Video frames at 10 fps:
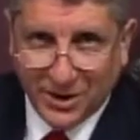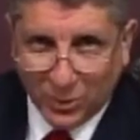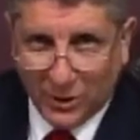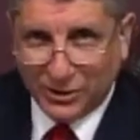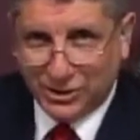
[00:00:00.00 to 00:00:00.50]

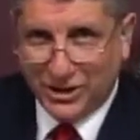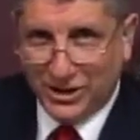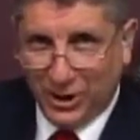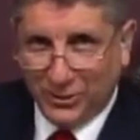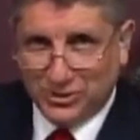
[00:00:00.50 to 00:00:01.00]
Well, she
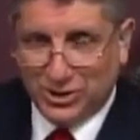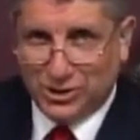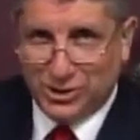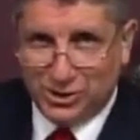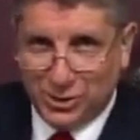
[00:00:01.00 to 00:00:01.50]
knows that
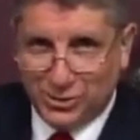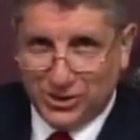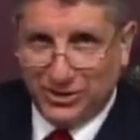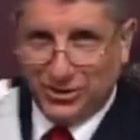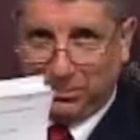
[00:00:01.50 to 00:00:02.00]
she's
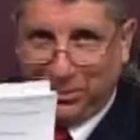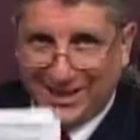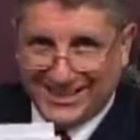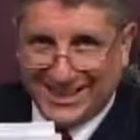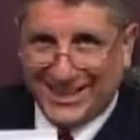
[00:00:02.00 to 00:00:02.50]
using the
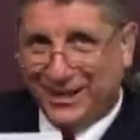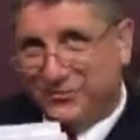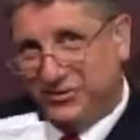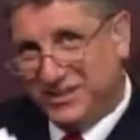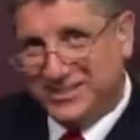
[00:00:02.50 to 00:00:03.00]
precedent
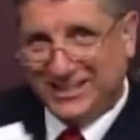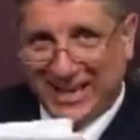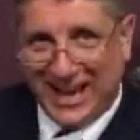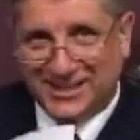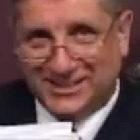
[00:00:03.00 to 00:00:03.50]
of this
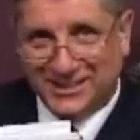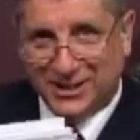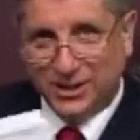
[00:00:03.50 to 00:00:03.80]
case